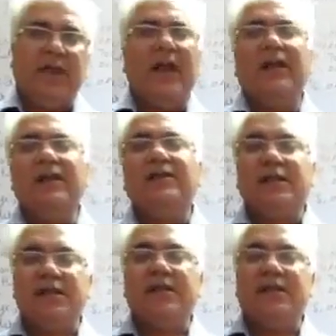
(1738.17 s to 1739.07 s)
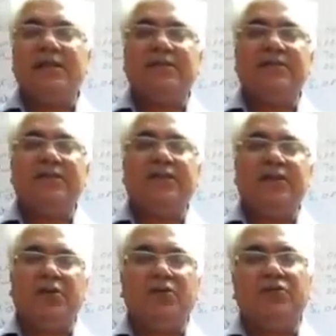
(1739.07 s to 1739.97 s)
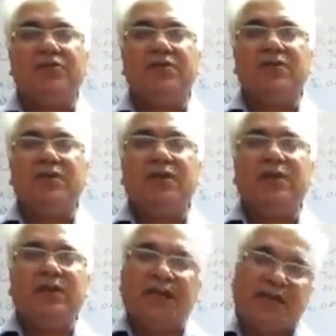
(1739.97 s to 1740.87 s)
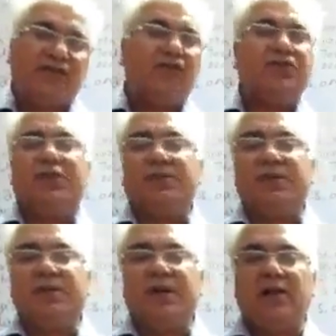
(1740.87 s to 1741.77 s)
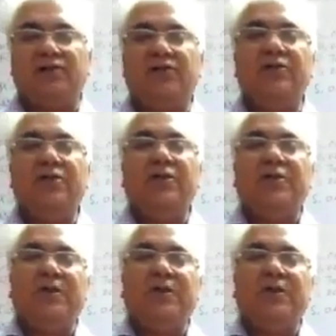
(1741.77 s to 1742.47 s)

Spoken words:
And in certain cases it includes cash flow statement also.